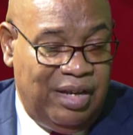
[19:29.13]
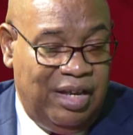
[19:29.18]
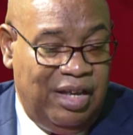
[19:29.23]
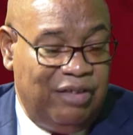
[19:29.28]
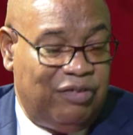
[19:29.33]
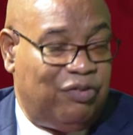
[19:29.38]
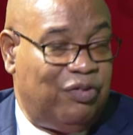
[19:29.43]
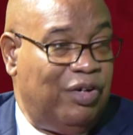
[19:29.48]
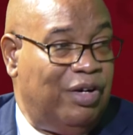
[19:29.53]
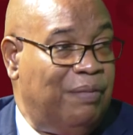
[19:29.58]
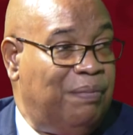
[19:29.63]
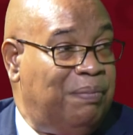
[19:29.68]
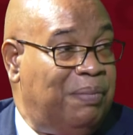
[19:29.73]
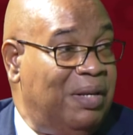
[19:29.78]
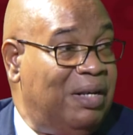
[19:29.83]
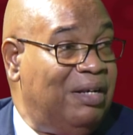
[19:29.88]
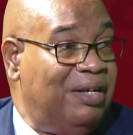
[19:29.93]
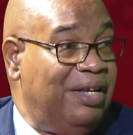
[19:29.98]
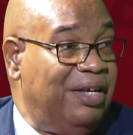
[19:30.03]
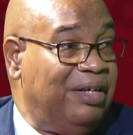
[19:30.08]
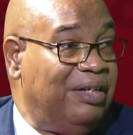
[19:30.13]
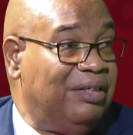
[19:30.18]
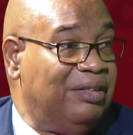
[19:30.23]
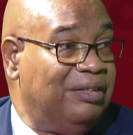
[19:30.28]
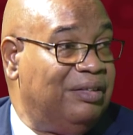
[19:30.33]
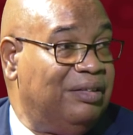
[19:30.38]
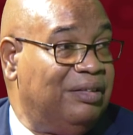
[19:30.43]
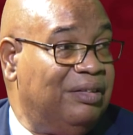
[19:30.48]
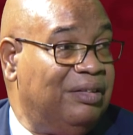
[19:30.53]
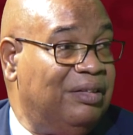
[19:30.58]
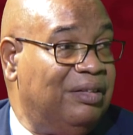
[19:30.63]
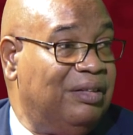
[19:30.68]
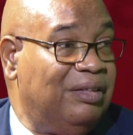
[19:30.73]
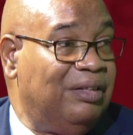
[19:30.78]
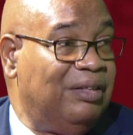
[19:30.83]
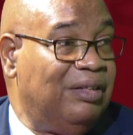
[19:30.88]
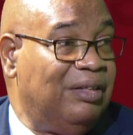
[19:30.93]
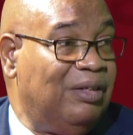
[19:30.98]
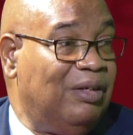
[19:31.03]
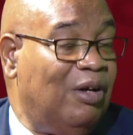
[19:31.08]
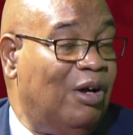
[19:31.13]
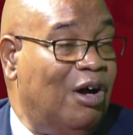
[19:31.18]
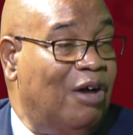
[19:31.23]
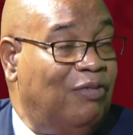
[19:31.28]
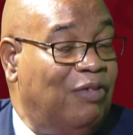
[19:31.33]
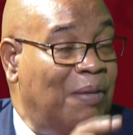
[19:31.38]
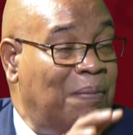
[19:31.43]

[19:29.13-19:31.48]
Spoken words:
is for the building of